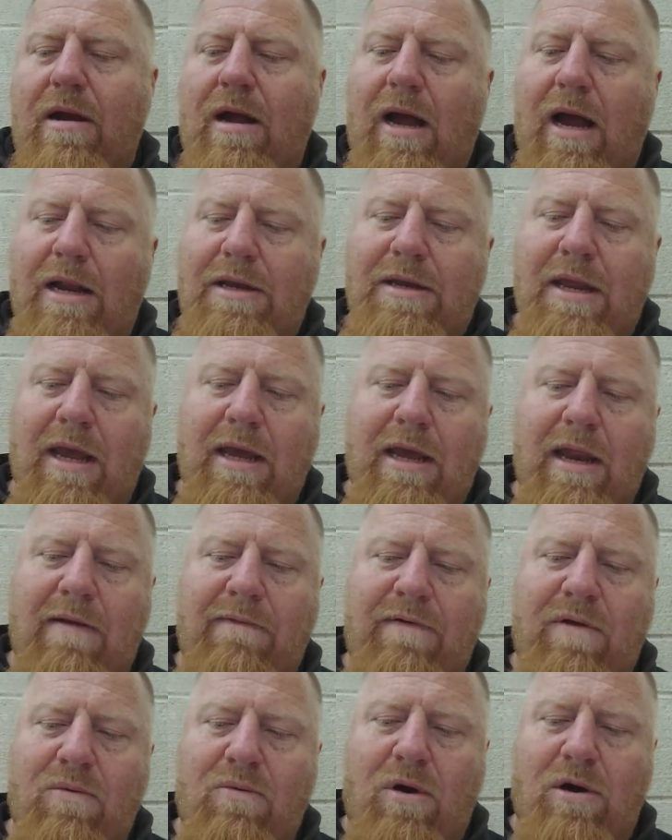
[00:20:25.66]
I take it
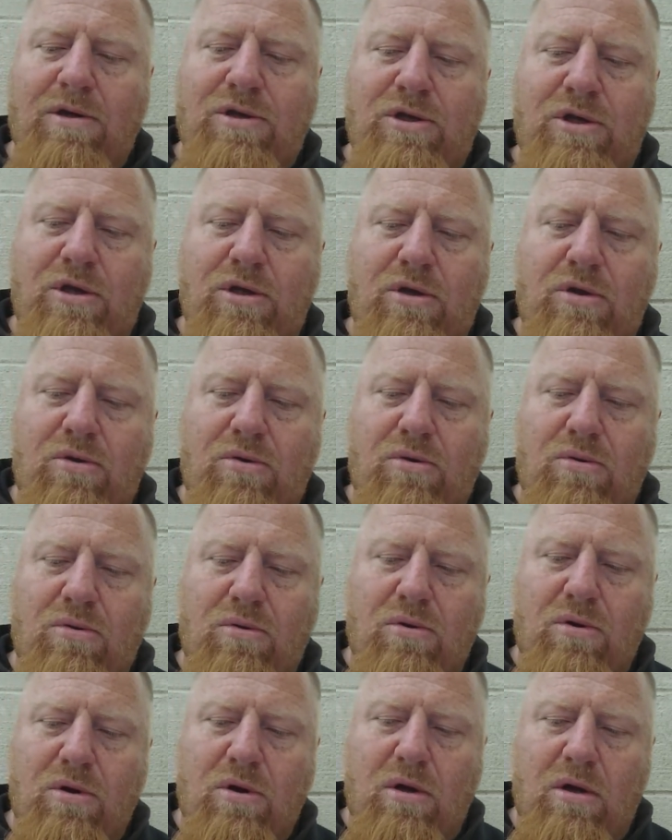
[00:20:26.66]
if you want to
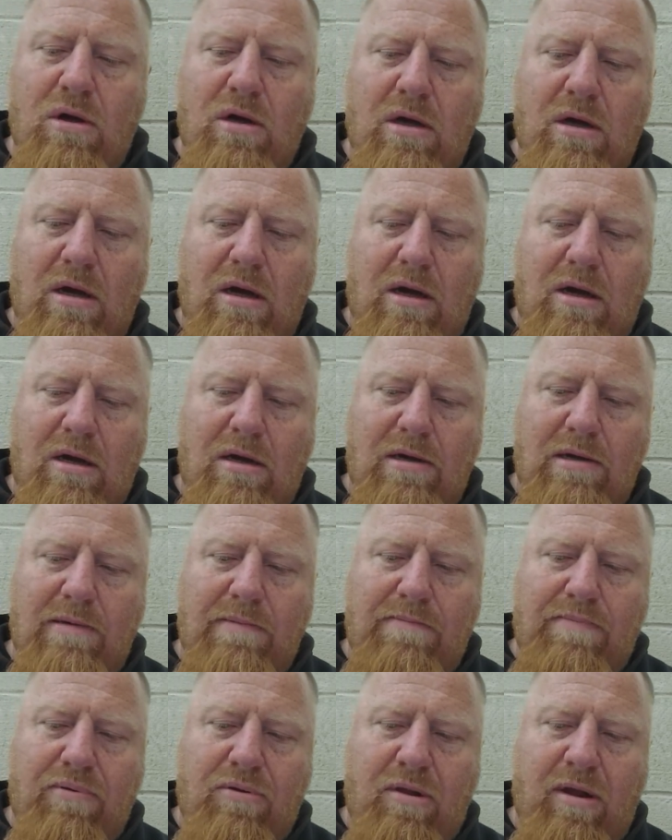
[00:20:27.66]
uh,
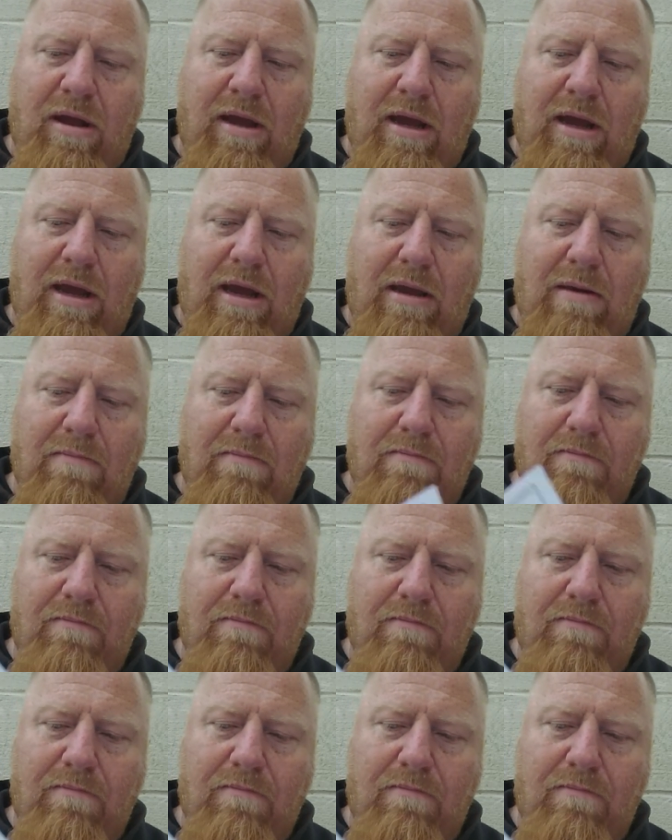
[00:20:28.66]
play